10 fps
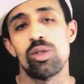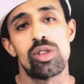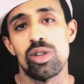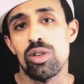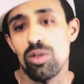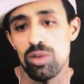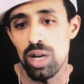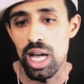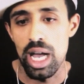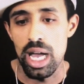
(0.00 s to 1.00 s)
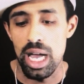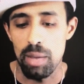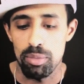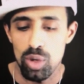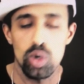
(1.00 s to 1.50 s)
So
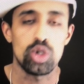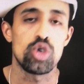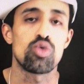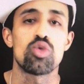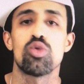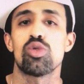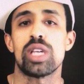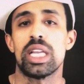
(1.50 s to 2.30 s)
I broke no rules.